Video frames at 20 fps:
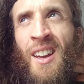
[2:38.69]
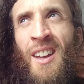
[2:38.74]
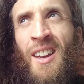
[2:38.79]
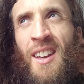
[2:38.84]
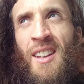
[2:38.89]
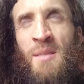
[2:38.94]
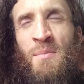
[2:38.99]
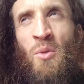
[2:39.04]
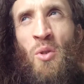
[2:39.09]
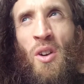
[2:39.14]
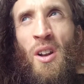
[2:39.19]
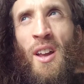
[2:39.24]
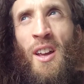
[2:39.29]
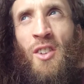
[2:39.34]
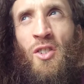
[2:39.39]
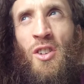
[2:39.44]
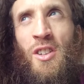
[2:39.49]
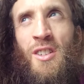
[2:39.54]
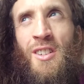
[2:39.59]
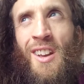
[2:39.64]
it's more like
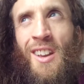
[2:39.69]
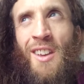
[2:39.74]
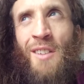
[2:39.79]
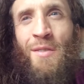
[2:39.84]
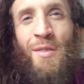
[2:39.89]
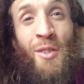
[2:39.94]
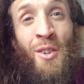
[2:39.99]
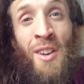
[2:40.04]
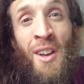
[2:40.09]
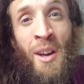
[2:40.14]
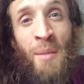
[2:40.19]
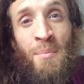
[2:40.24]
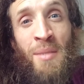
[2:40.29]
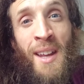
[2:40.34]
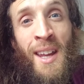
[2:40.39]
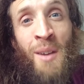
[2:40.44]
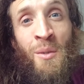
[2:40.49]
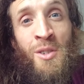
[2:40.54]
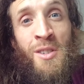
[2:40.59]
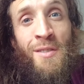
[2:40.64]
just like fun
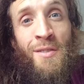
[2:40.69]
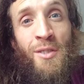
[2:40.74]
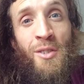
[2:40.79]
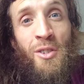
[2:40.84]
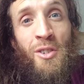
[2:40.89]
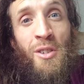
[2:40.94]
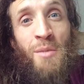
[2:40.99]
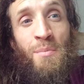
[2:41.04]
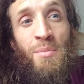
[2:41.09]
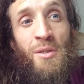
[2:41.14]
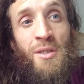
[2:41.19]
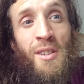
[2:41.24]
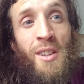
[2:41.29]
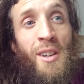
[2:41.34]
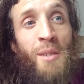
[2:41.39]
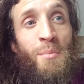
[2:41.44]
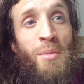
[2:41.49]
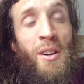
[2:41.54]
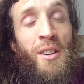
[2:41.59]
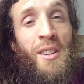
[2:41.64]
playing with your food, but to
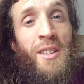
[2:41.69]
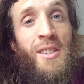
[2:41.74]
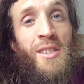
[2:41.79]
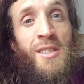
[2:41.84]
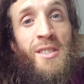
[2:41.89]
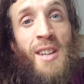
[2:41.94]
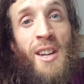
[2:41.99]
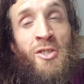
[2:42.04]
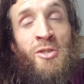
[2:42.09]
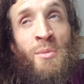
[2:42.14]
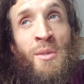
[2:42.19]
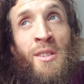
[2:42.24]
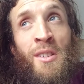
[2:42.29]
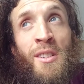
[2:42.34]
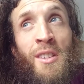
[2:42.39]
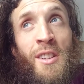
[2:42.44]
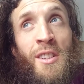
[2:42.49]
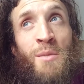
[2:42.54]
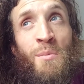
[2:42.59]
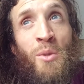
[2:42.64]
your body's detriment.
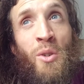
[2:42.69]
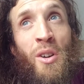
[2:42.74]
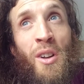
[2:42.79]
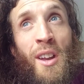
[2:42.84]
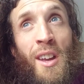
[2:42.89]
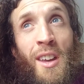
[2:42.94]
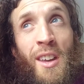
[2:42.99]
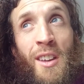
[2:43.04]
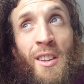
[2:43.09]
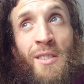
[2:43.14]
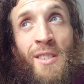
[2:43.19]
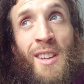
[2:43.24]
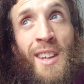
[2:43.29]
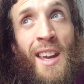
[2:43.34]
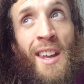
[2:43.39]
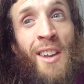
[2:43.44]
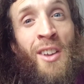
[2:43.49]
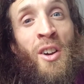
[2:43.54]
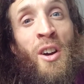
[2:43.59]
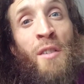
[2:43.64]
It's more like
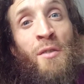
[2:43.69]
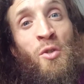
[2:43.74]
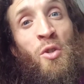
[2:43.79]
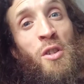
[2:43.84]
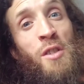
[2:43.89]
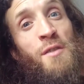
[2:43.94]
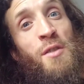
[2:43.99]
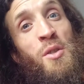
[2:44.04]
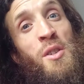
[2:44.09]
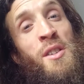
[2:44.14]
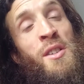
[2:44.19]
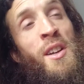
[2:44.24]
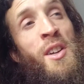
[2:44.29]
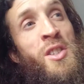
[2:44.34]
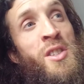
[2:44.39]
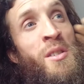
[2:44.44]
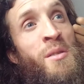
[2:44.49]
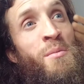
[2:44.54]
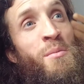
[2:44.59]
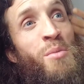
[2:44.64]
getting off cooked food
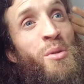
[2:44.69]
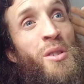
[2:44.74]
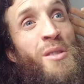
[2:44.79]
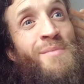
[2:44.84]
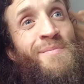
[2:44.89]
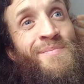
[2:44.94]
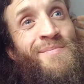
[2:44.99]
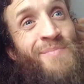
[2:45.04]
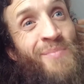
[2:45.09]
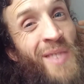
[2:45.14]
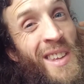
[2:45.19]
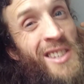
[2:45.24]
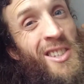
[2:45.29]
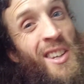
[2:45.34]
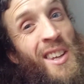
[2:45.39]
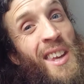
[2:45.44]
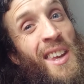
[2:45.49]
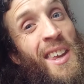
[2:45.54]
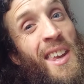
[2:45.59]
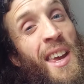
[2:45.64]
addiction, but it's
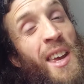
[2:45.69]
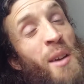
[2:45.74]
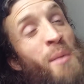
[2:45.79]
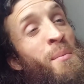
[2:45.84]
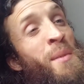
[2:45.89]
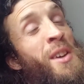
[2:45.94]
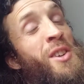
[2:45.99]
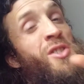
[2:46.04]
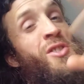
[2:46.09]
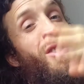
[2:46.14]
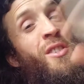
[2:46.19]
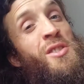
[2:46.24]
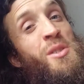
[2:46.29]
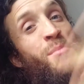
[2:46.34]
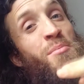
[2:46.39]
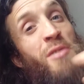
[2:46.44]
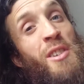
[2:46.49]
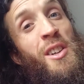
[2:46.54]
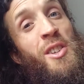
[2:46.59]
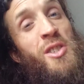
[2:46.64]
like a get mixture. It's a
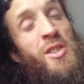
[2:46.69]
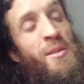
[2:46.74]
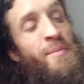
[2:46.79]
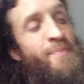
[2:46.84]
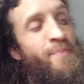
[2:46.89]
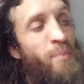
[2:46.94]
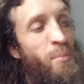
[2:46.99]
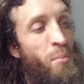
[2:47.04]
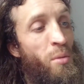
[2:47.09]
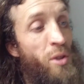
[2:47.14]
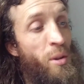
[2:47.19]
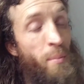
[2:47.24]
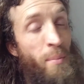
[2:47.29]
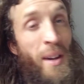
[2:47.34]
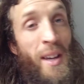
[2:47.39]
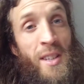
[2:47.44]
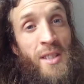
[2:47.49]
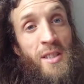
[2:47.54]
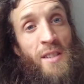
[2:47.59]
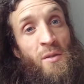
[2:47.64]
bridge. But the
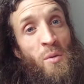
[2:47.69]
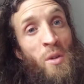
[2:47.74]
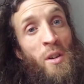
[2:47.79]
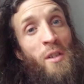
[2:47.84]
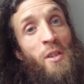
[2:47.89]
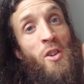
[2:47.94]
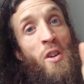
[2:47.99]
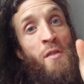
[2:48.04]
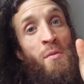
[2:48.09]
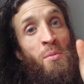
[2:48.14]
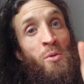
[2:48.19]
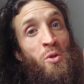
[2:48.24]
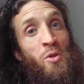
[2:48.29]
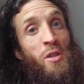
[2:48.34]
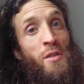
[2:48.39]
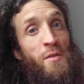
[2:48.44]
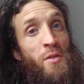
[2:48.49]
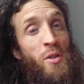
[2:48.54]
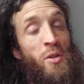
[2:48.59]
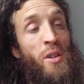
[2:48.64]
best if you want to go from
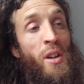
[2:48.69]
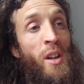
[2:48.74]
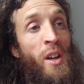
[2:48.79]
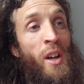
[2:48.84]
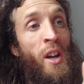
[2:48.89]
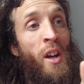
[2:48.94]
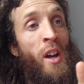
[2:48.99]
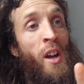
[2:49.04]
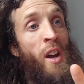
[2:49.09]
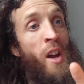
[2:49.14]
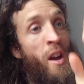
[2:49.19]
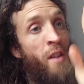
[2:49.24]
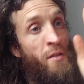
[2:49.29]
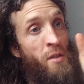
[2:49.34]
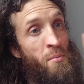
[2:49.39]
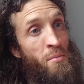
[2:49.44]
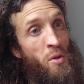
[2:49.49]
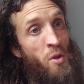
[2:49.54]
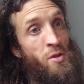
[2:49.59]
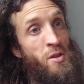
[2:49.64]
cooked food,
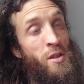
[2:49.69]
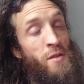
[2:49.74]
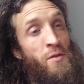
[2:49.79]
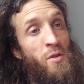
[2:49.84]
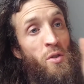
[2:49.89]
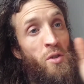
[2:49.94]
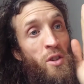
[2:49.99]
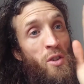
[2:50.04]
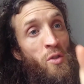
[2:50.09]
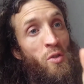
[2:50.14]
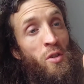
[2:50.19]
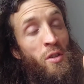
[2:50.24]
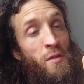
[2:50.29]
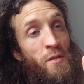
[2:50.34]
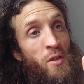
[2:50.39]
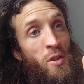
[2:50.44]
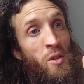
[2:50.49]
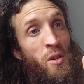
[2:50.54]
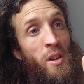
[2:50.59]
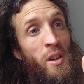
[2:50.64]
from processed food to cooked
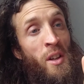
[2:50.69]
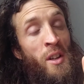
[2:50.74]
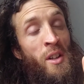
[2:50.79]
food,